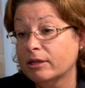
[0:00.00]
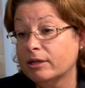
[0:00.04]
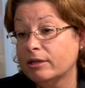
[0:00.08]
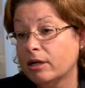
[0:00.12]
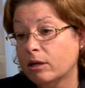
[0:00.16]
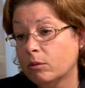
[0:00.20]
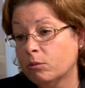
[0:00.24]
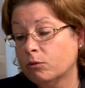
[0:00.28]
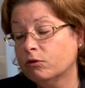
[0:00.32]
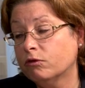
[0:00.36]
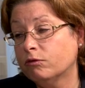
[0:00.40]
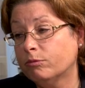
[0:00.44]
the
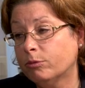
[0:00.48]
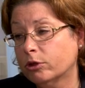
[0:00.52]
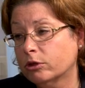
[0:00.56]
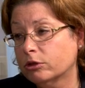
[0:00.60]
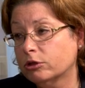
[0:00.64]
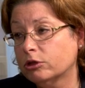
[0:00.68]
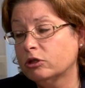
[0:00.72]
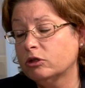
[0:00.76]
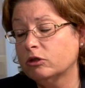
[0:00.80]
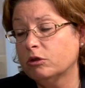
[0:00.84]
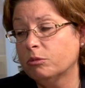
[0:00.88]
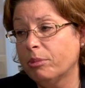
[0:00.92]
number of
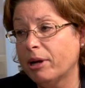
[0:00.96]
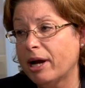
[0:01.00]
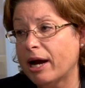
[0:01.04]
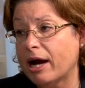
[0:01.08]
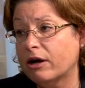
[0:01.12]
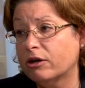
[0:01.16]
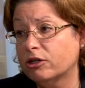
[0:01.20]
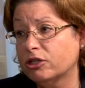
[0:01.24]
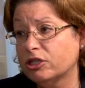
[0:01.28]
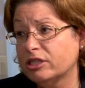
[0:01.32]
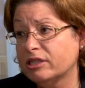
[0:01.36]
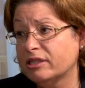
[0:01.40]
personal
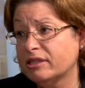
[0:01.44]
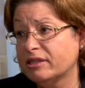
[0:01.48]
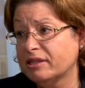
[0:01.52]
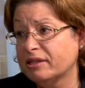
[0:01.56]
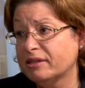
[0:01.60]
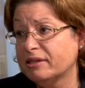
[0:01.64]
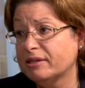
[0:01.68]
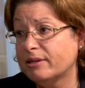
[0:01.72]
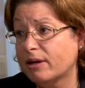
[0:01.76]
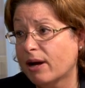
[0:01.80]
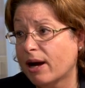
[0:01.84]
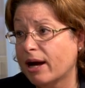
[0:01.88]
parishes
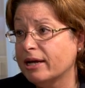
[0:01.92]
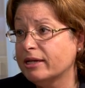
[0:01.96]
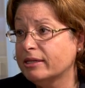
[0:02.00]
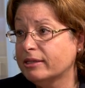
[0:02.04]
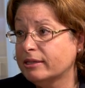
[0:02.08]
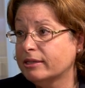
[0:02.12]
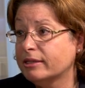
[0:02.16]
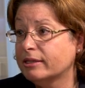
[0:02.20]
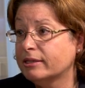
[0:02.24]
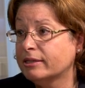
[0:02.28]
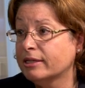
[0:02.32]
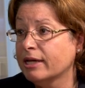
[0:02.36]
in the
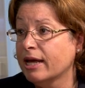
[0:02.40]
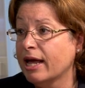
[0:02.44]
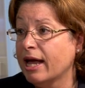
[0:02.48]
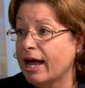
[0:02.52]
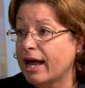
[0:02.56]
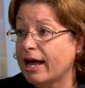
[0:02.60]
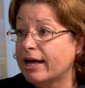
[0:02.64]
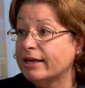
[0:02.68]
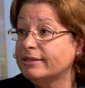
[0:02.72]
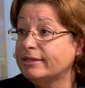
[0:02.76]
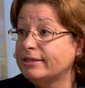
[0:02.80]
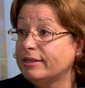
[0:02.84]
diocese
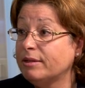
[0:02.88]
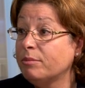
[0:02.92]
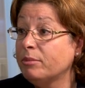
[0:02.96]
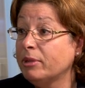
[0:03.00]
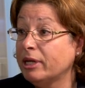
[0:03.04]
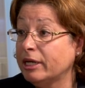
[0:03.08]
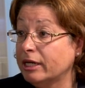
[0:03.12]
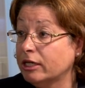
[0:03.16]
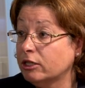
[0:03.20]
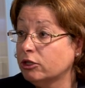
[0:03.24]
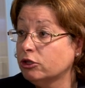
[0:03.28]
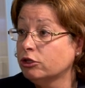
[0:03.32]
has
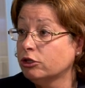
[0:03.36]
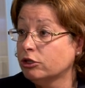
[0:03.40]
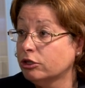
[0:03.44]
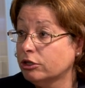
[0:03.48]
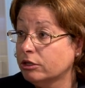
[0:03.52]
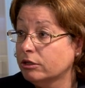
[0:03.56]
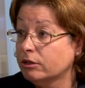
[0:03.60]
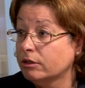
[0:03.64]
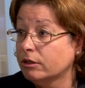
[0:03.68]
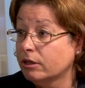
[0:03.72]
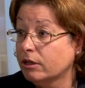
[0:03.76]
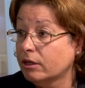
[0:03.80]

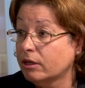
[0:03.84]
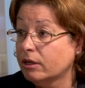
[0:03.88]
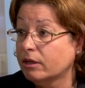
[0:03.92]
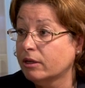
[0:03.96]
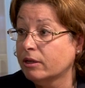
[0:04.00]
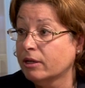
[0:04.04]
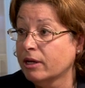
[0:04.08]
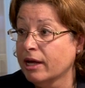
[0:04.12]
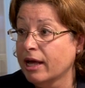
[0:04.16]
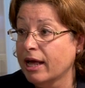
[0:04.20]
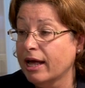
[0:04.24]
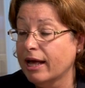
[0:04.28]
diminished.
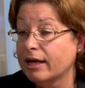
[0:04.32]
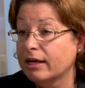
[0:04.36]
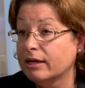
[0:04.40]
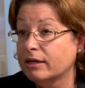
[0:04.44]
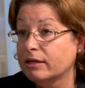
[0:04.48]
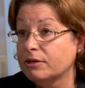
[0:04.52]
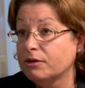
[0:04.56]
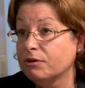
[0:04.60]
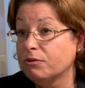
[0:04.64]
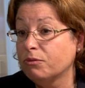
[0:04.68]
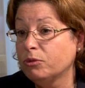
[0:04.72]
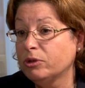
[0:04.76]

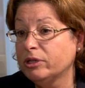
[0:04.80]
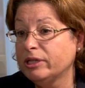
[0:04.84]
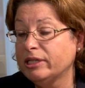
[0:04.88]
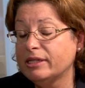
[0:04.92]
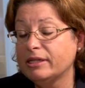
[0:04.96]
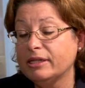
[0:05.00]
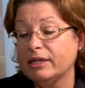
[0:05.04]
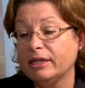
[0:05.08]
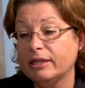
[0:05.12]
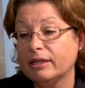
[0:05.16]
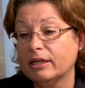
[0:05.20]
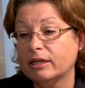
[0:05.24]
And we
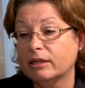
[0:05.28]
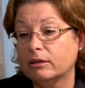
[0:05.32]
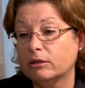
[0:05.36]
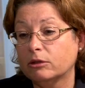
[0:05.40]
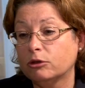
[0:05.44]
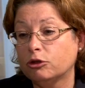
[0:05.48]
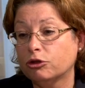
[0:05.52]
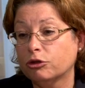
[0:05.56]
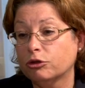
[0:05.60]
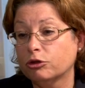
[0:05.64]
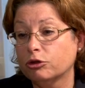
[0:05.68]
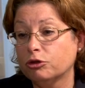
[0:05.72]
see that the
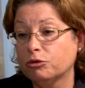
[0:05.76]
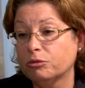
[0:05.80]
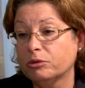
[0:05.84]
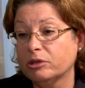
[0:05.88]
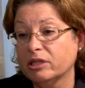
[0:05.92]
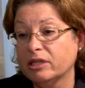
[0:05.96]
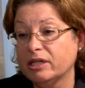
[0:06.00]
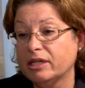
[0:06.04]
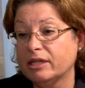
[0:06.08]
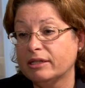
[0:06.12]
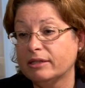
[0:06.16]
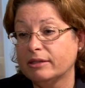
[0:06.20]
church
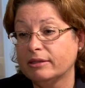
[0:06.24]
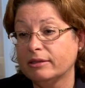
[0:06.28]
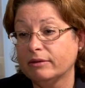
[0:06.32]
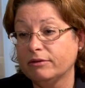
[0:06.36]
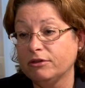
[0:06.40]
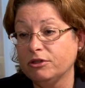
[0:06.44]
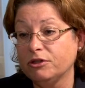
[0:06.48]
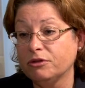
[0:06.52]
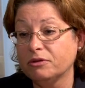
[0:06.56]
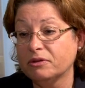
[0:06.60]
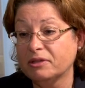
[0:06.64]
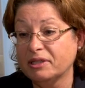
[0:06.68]
really
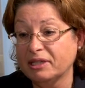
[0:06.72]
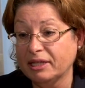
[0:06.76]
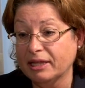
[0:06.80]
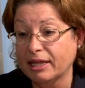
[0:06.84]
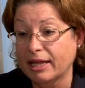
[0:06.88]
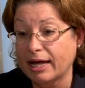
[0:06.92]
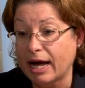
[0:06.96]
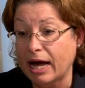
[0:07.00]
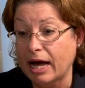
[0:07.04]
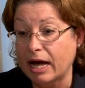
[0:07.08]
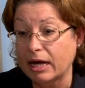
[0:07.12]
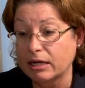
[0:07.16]
isn't using
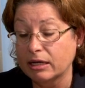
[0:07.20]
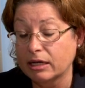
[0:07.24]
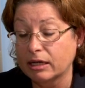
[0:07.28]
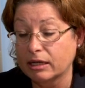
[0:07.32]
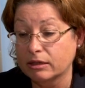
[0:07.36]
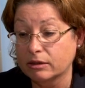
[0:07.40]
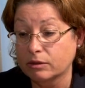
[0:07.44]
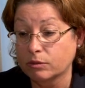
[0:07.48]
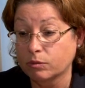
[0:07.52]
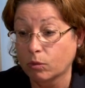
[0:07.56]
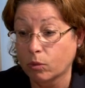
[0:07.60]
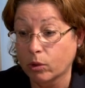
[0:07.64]
that
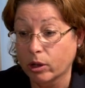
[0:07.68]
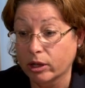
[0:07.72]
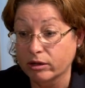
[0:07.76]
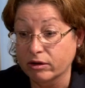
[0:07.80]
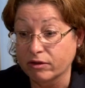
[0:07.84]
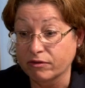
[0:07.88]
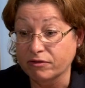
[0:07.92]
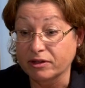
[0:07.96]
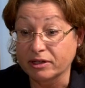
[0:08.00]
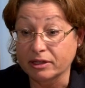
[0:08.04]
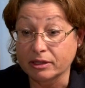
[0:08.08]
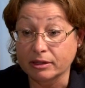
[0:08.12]
as one
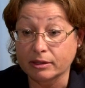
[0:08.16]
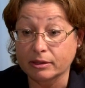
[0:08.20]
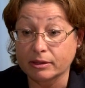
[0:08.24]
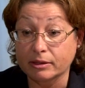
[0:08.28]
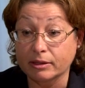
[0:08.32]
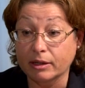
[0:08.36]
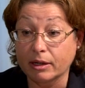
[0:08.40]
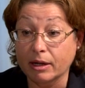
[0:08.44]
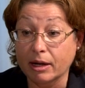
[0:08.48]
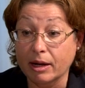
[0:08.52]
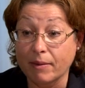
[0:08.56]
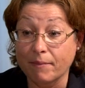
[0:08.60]
of its